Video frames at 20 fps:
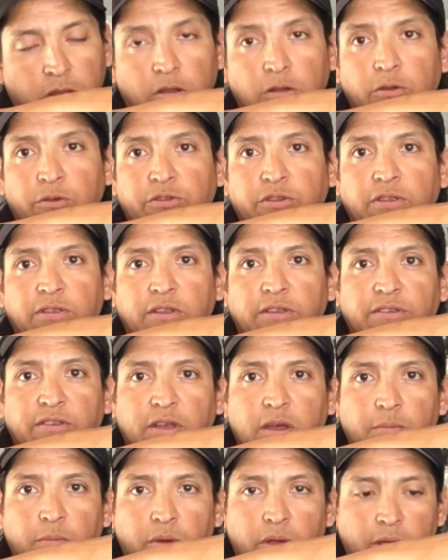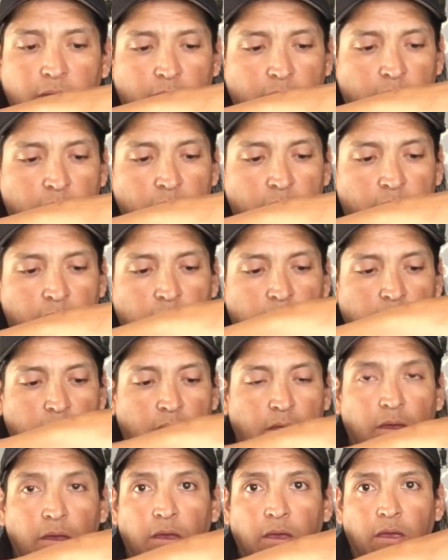loosen this up right here.
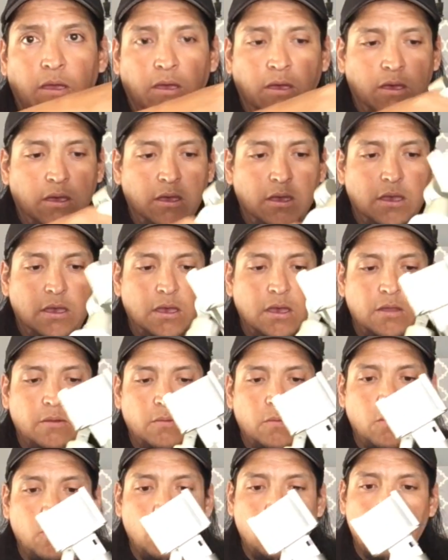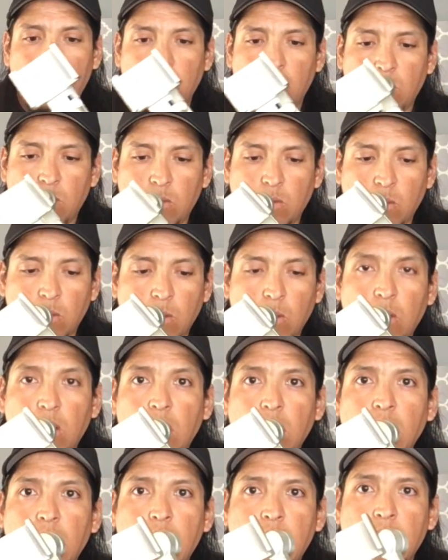And
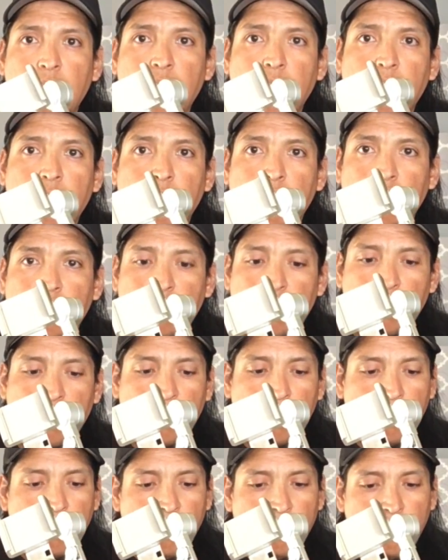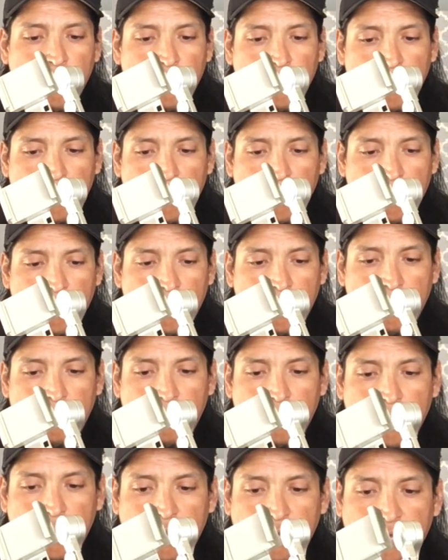voila, there
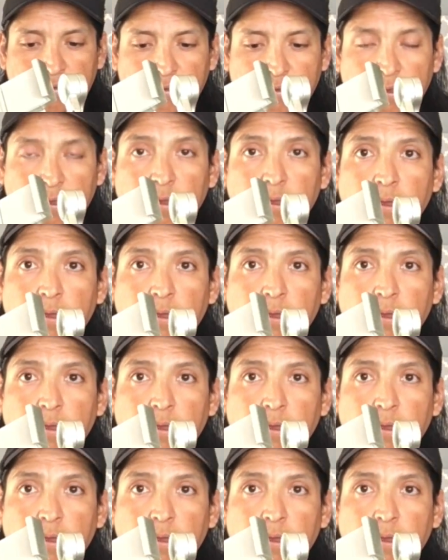it is.